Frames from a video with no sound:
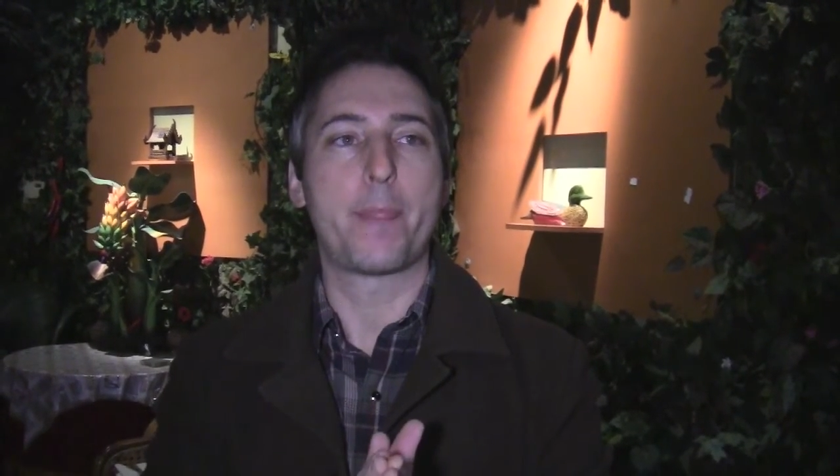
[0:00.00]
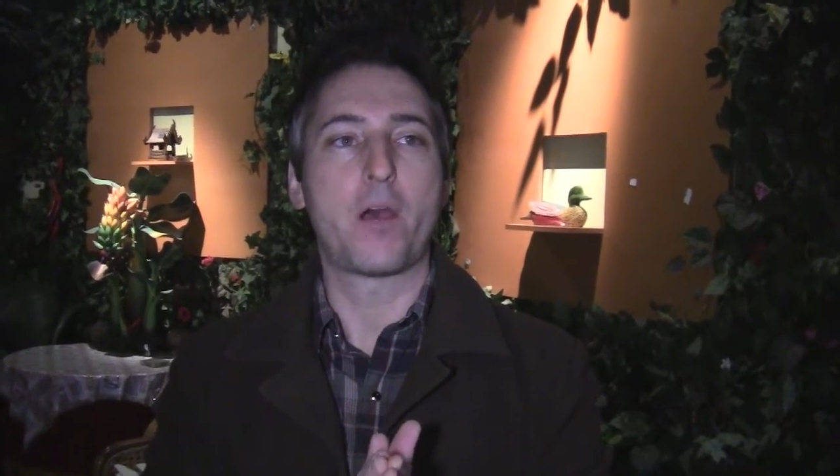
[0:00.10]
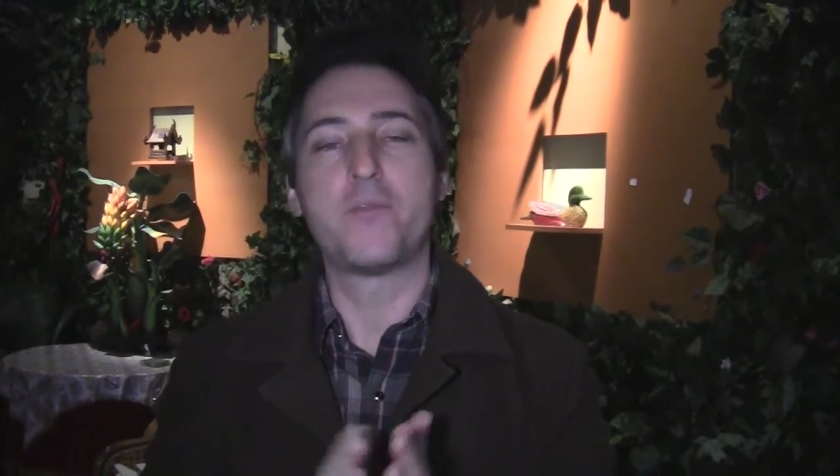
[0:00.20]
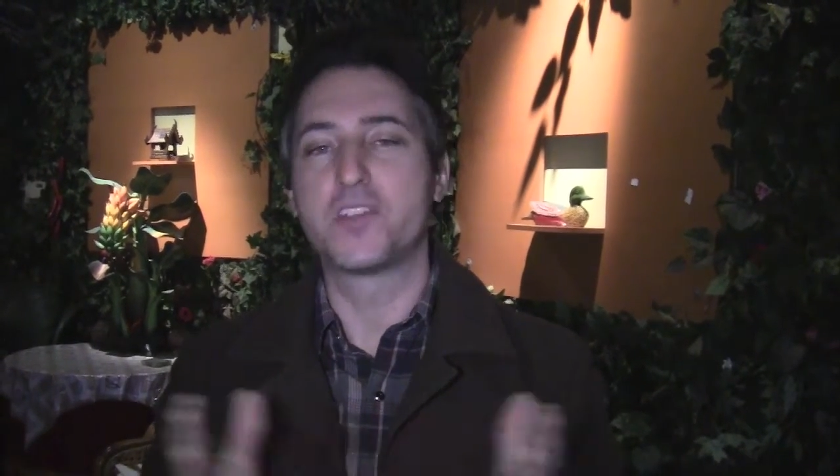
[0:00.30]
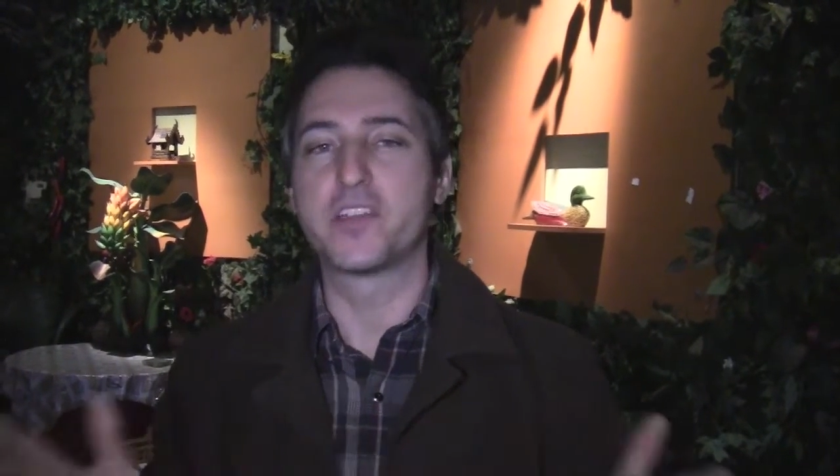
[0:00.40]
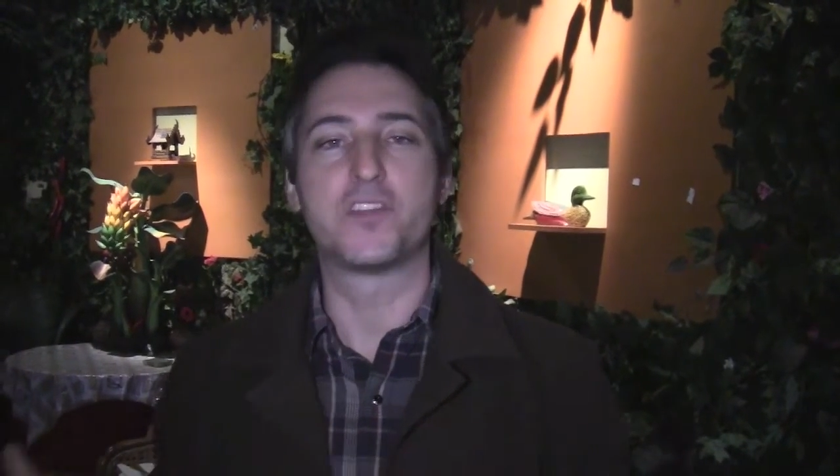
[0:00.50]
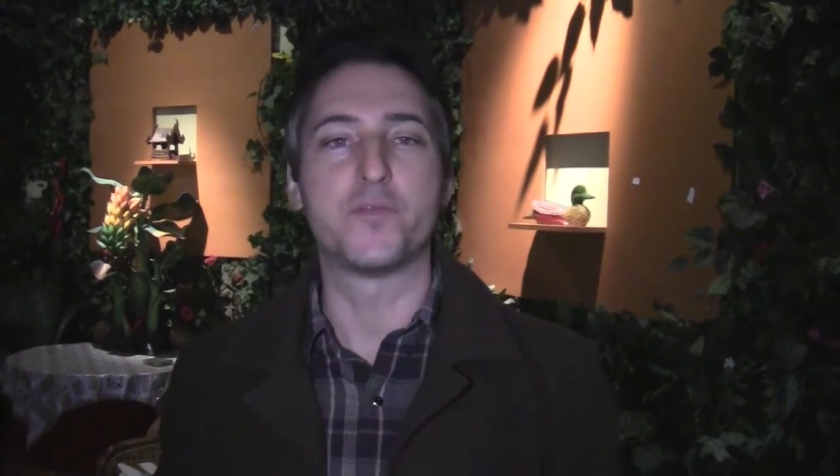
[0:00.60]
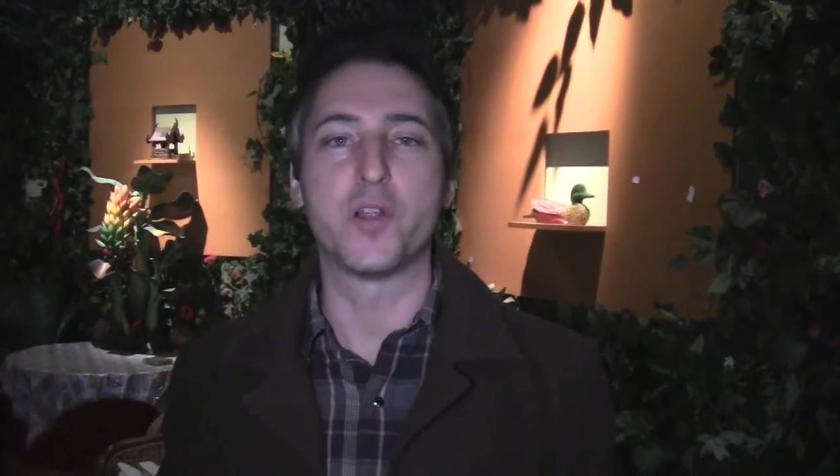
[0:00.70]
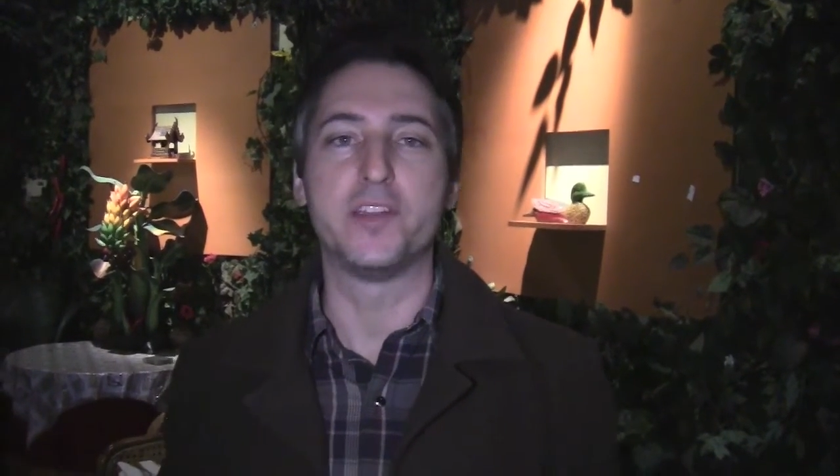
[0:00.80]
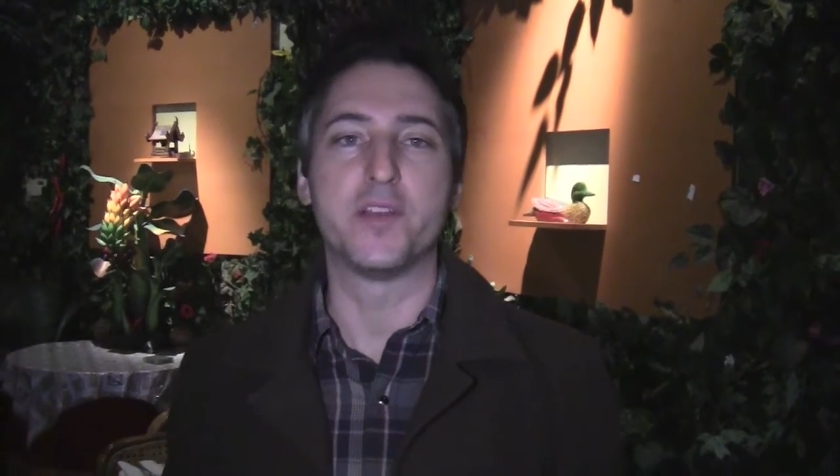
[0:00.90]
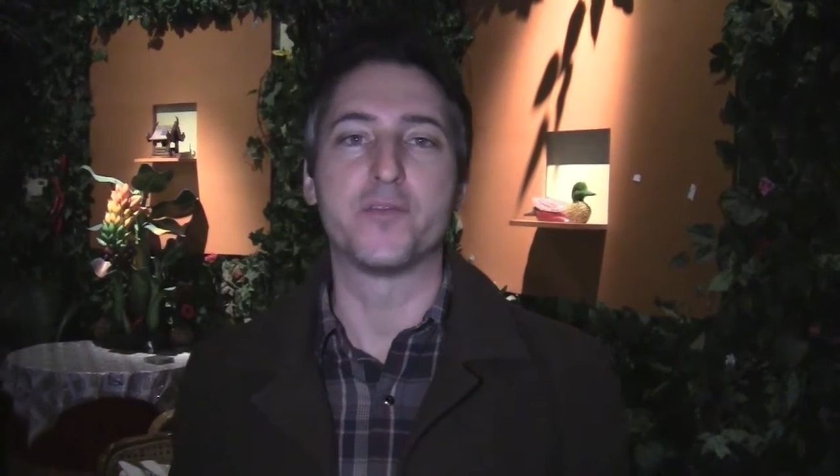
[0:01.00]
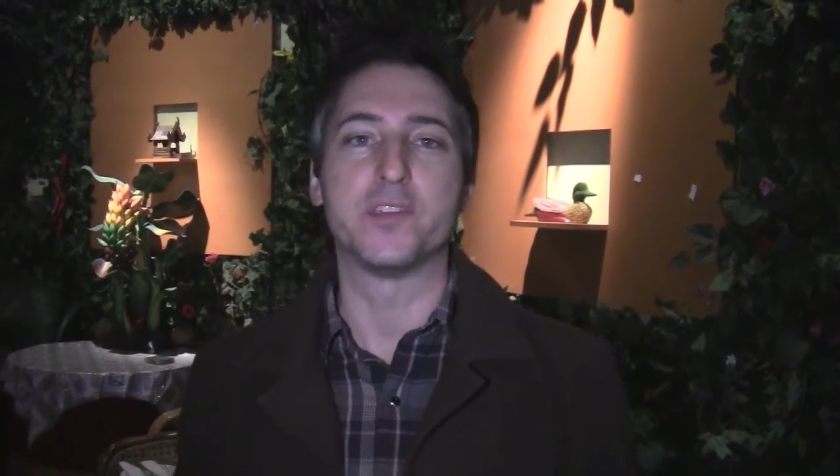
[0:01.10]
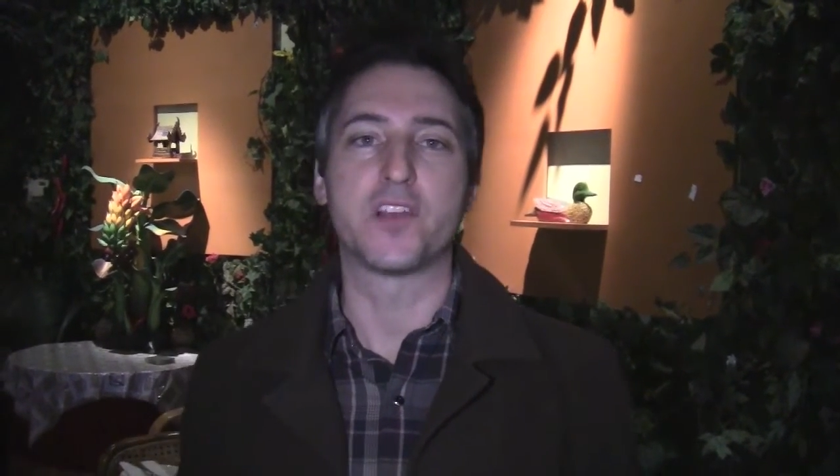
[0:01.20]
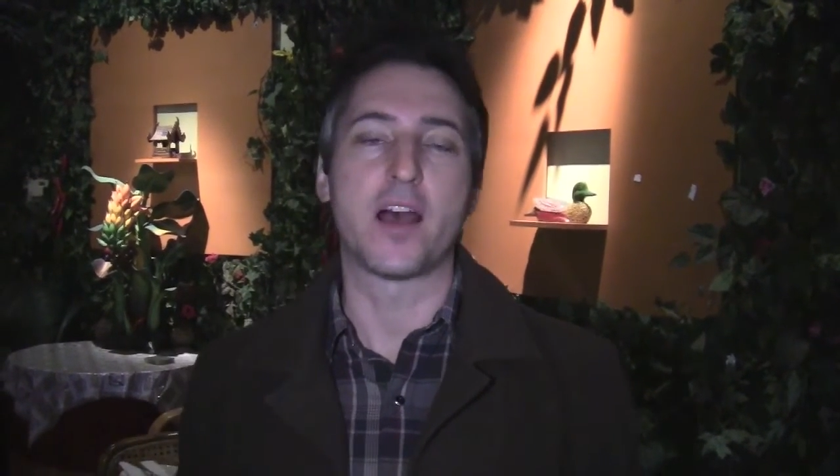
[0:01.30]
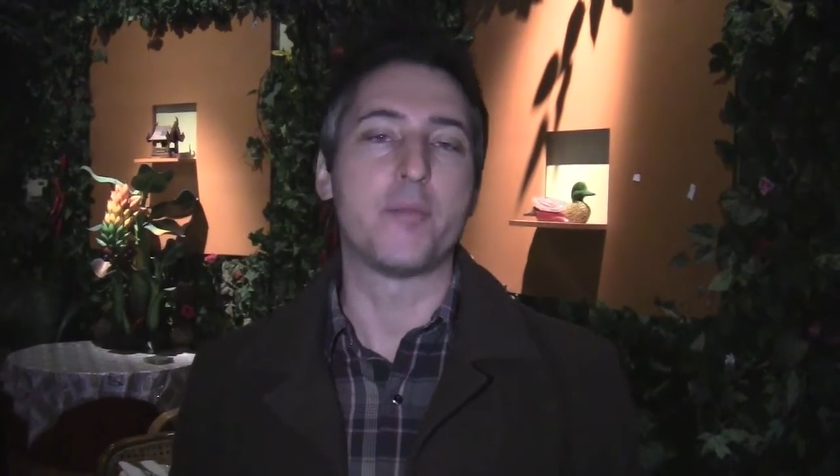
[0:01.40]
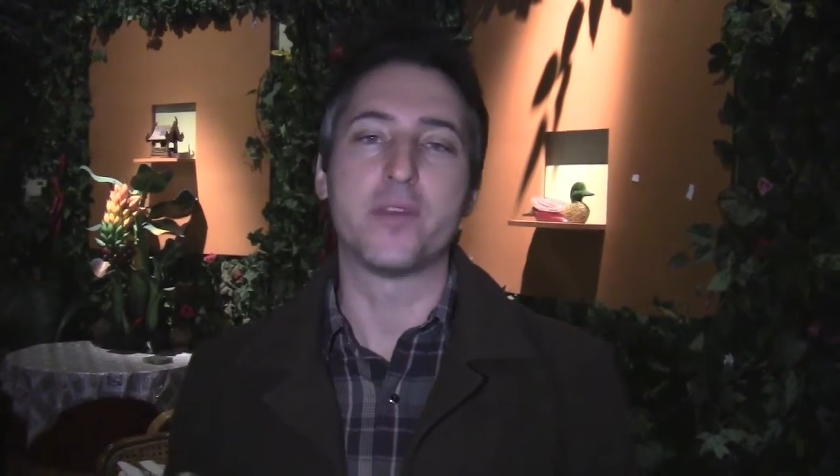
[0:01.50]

obviously it's a very different time.